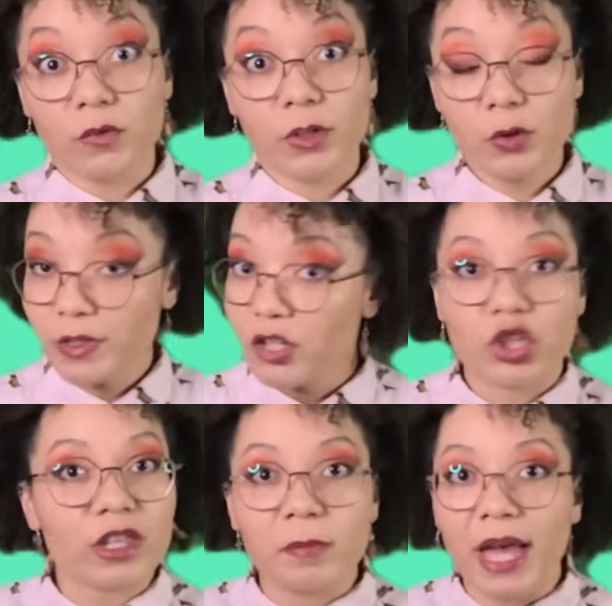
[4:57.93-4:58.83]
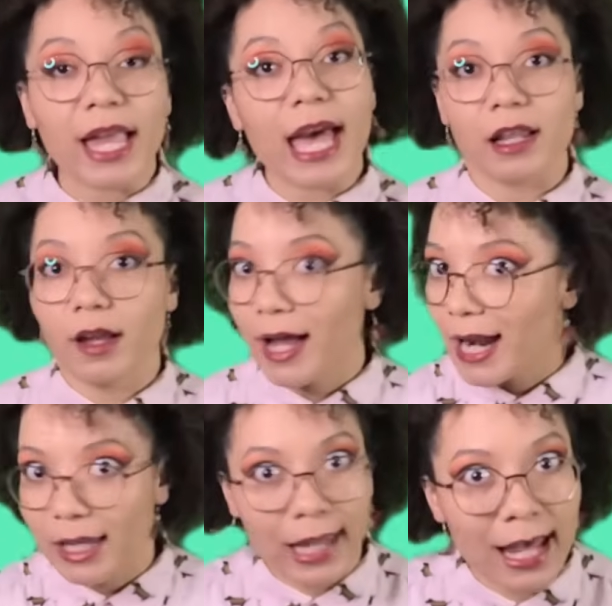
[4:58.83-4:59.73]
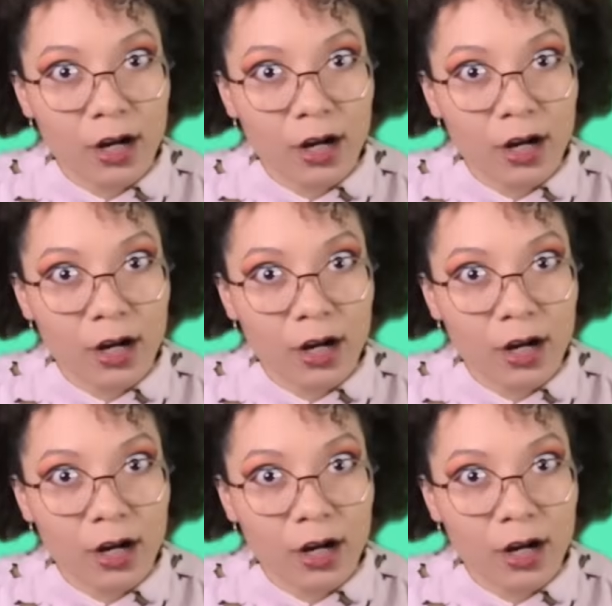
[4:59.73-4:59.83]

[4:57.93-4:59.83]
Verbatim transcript: Confused? Check the back catalog, I got a